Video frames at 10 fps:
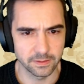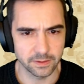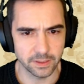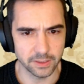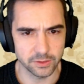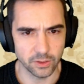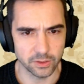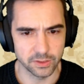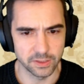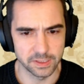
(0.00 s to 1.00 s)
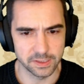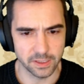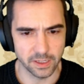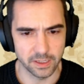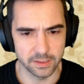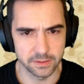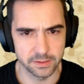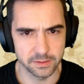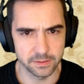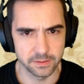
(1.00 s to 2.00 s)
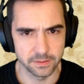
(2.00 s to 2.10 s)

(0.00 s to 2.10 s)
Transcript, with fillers: Can't talk to these guys.